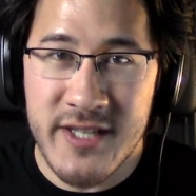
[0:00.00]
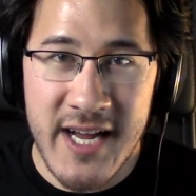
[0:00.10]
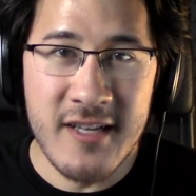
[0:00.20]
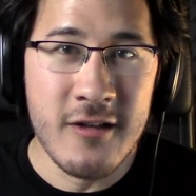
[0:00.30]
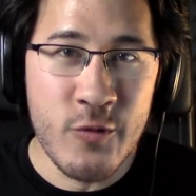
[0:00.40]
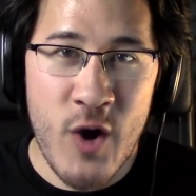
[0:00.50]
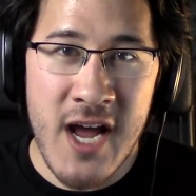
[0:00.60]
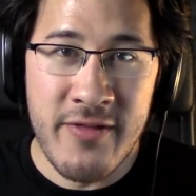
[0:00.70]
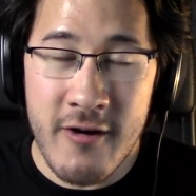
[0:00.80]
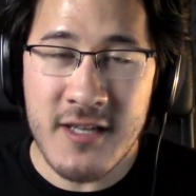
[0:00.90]
Daniel and
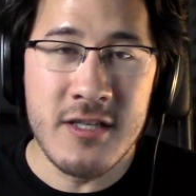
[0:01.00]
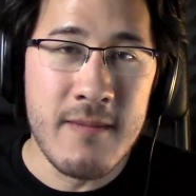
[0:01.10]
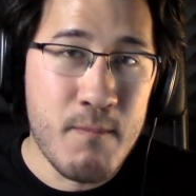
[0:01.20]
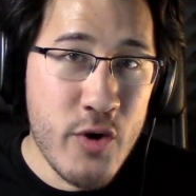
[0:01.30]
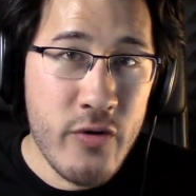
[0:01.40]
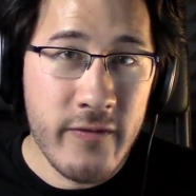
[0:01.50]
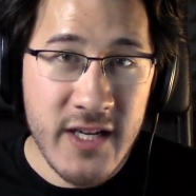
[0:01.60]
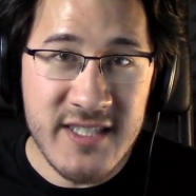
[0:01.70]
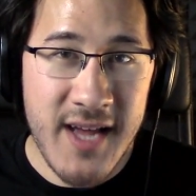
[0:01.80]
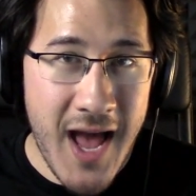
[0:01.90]
Ryan, they're actually
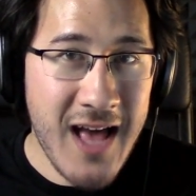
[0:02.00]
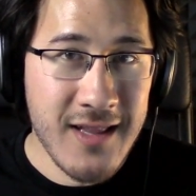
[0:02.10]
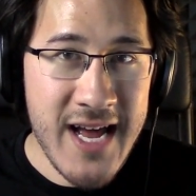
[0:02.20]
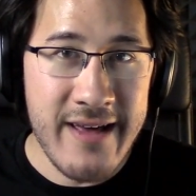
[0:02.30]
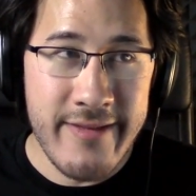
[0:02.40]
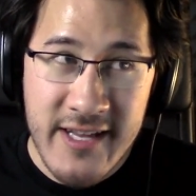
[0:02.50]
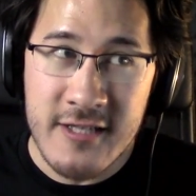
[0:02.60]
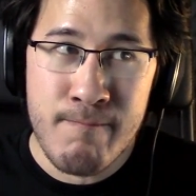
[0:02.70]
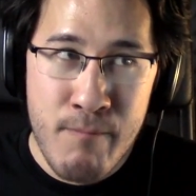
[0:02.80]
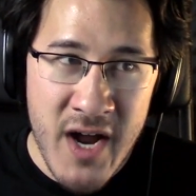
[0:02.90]
moving to L A
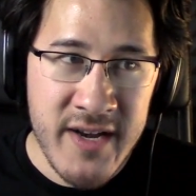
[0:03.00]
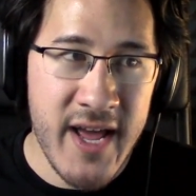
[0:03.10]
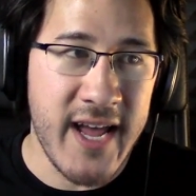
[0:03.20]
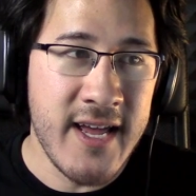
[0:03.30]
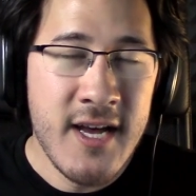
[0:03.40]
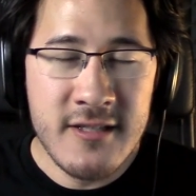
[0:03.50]
this Monday,